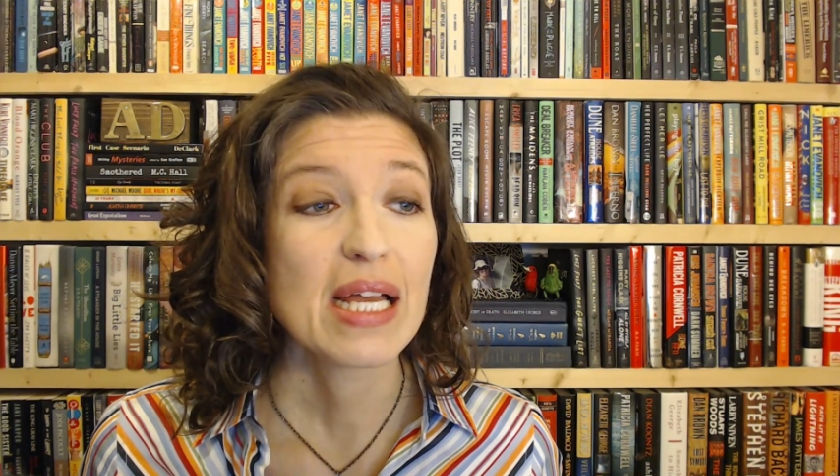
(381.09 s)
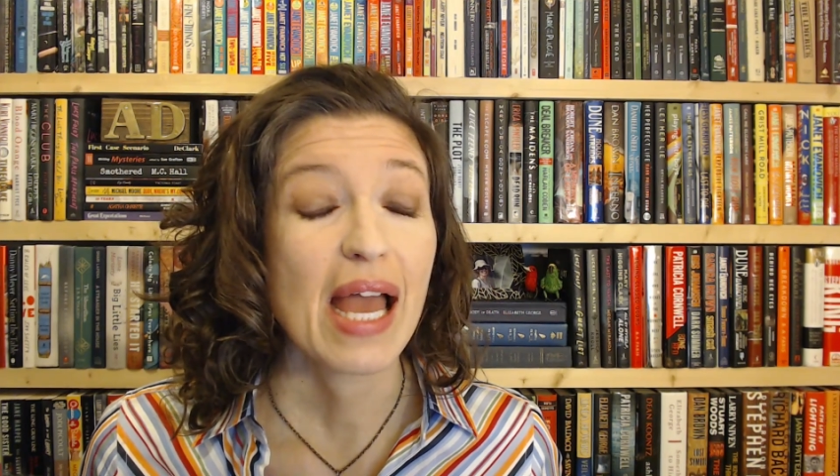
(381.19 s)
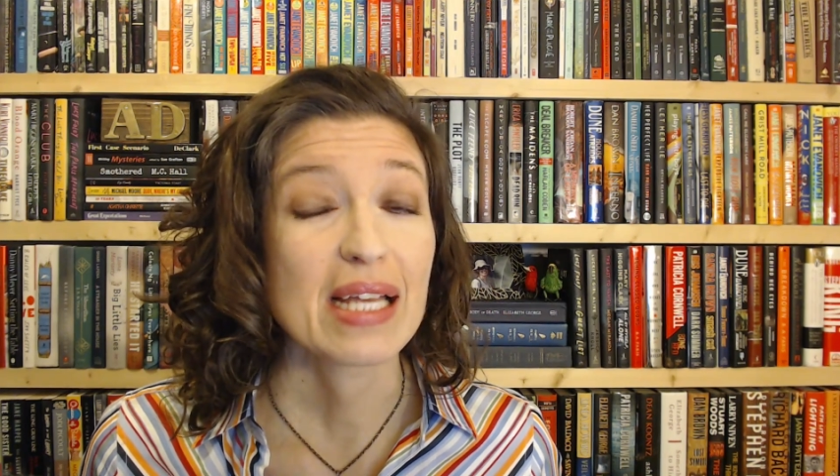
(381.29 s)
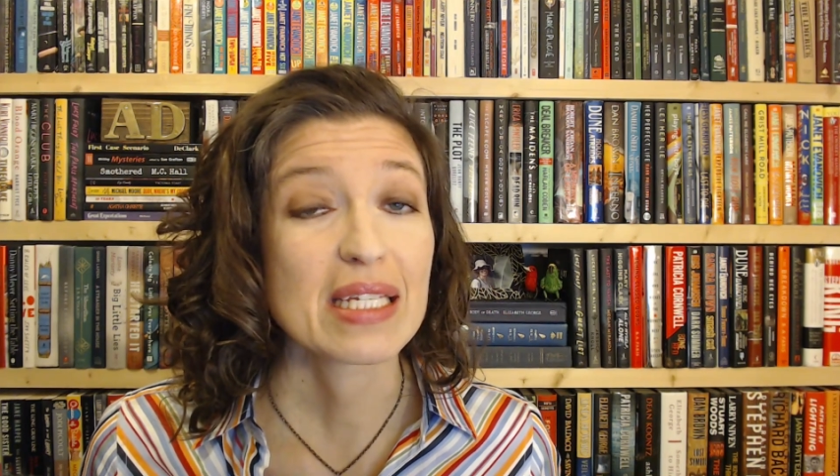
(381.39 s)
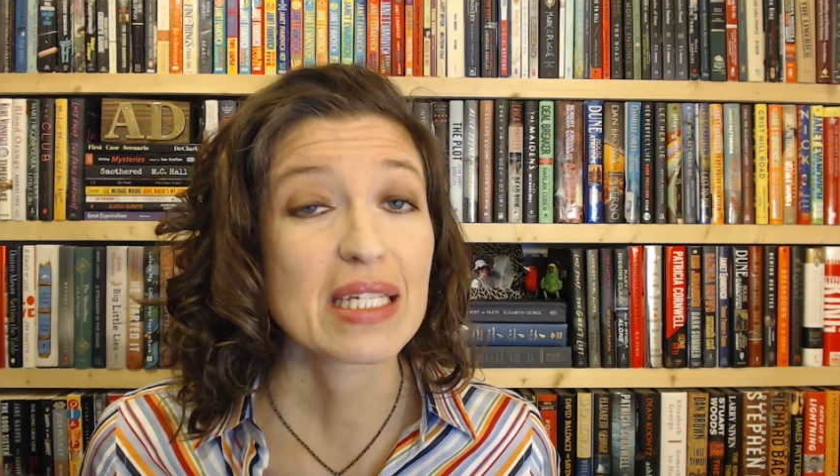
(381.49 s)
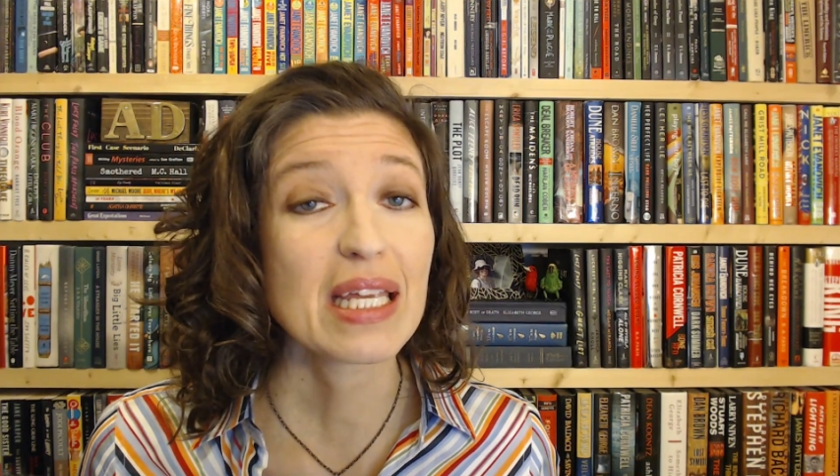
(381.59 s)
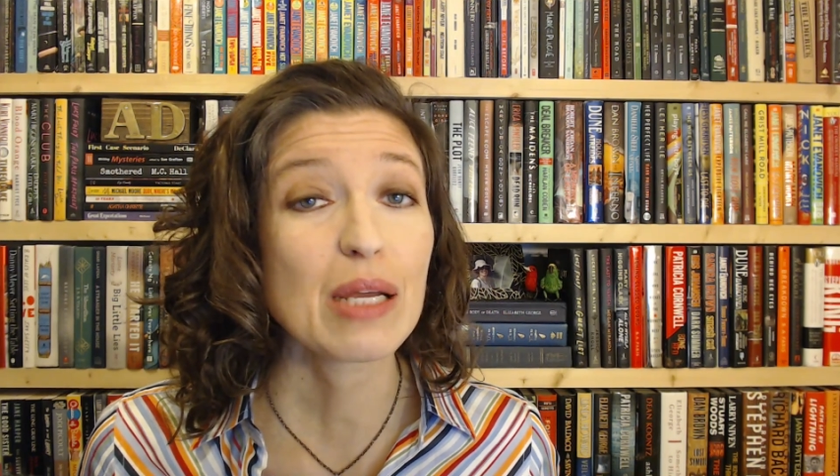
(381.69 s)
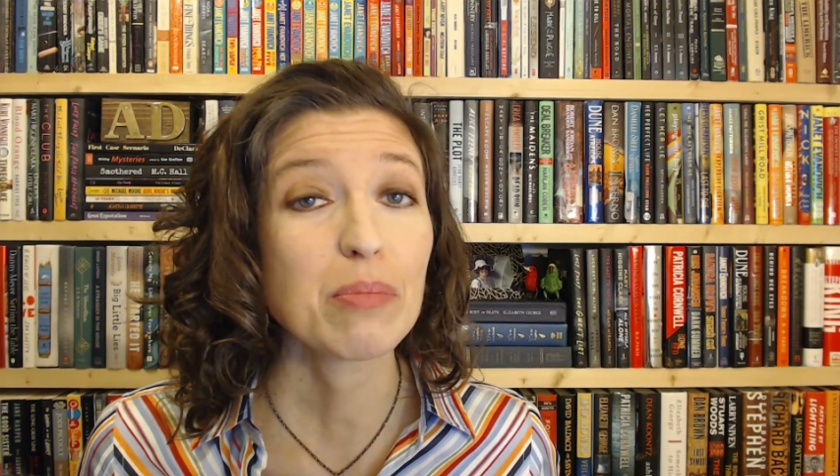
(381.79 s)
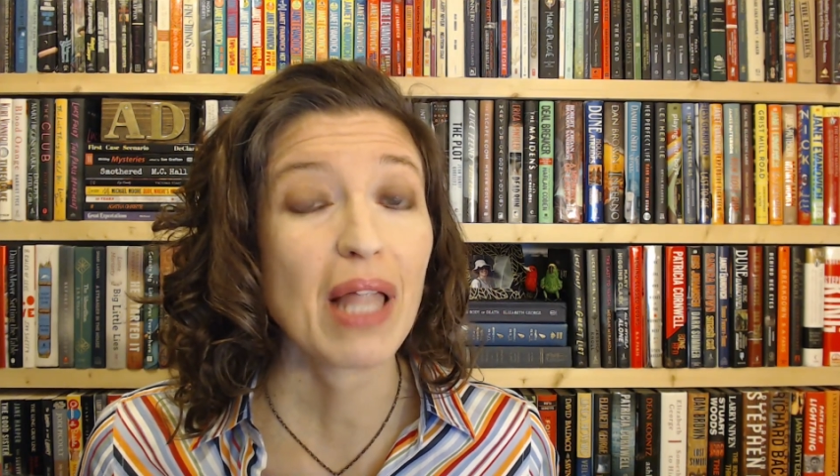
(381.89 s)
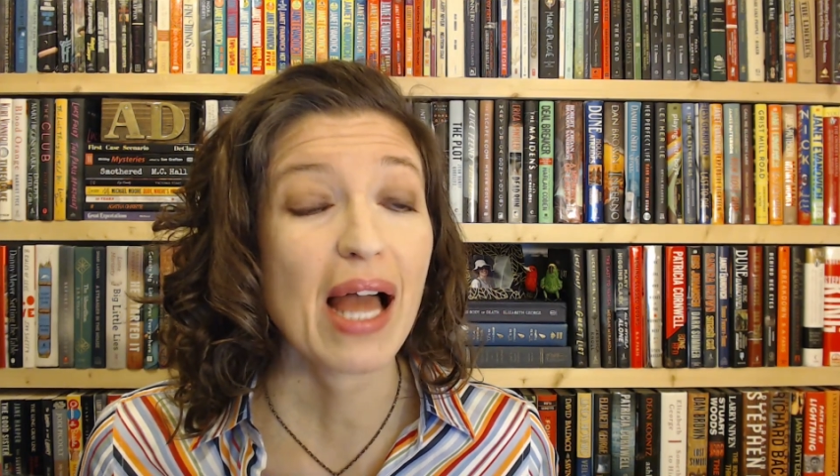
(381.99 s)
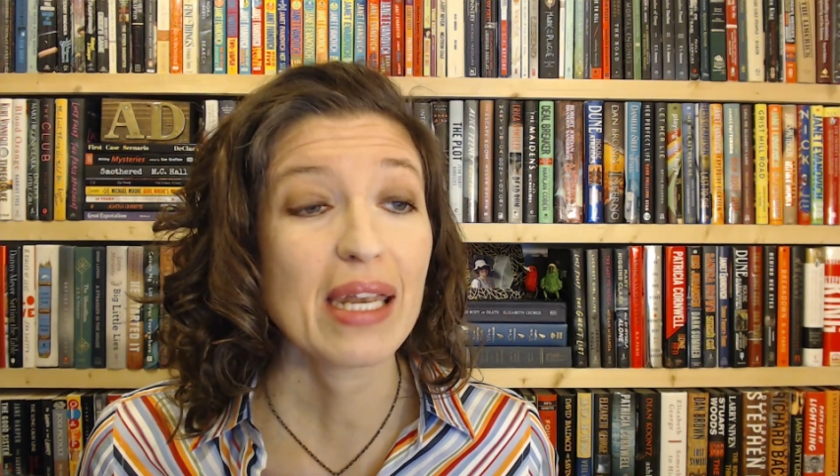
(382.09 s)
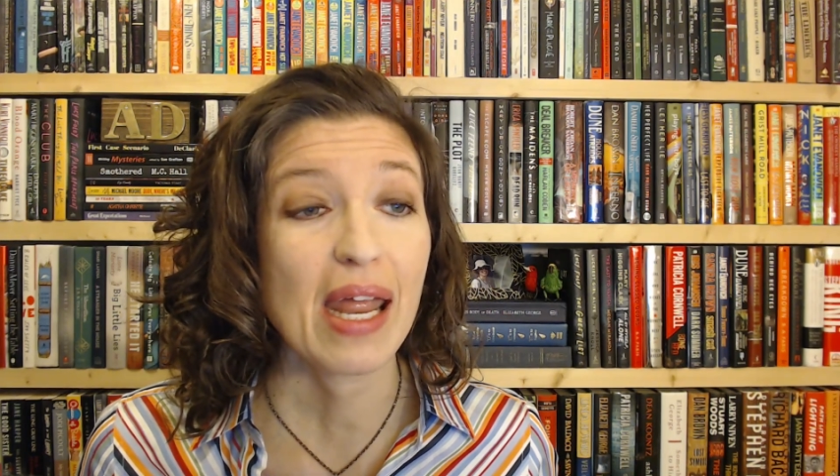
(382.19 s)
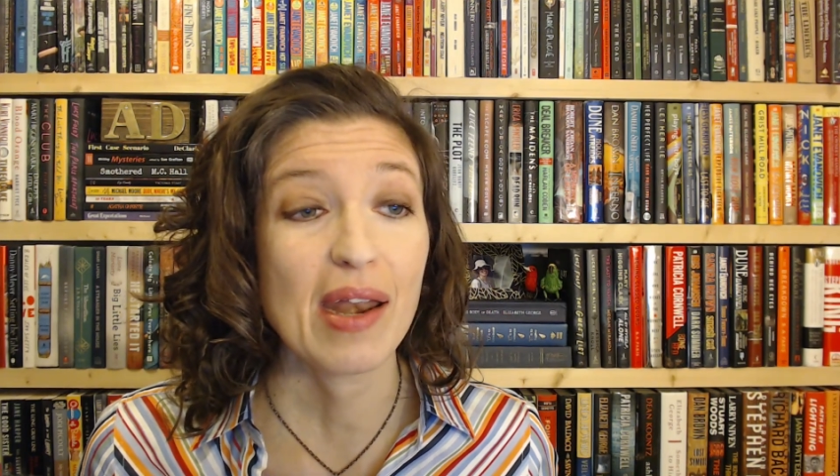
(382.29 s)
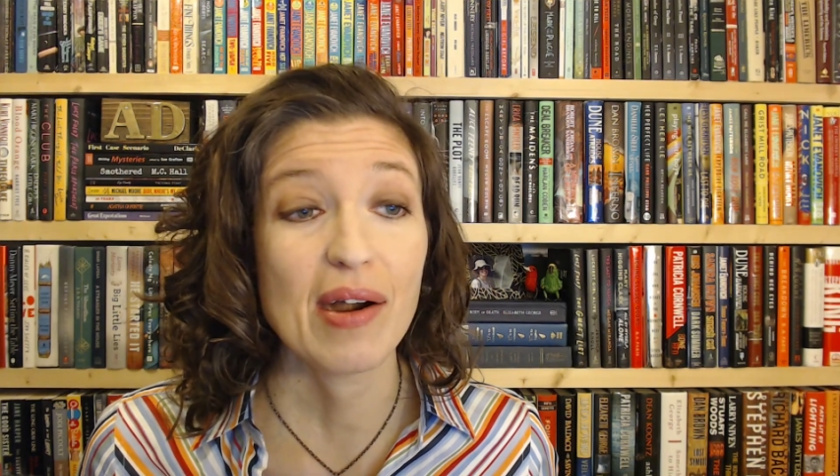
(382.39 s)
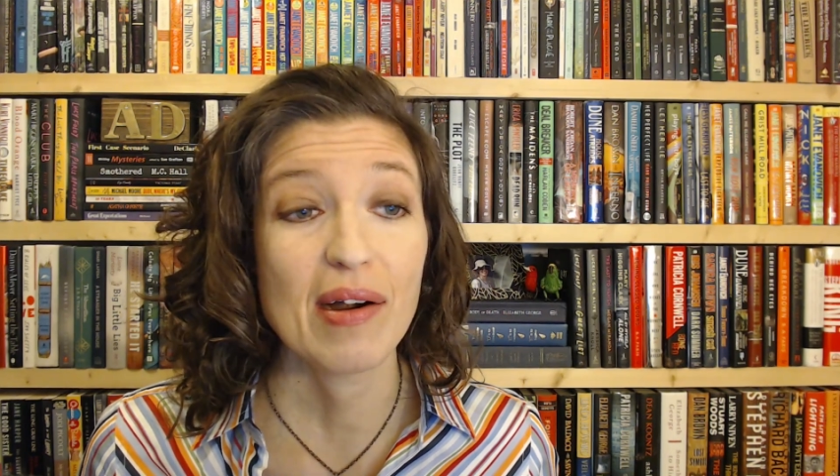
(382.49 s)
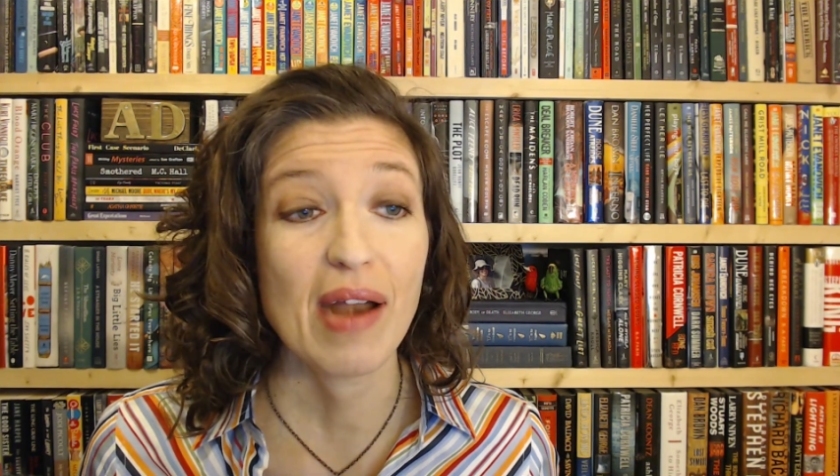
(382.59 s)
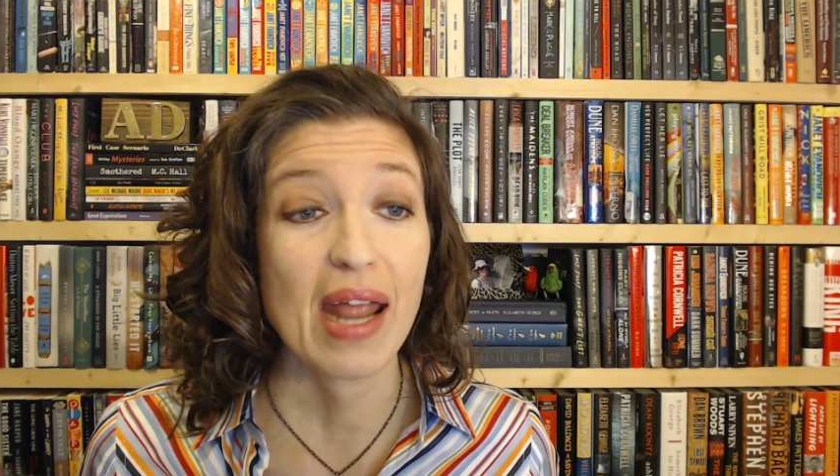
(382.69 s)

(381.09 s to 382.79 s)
has sleek blonde hair,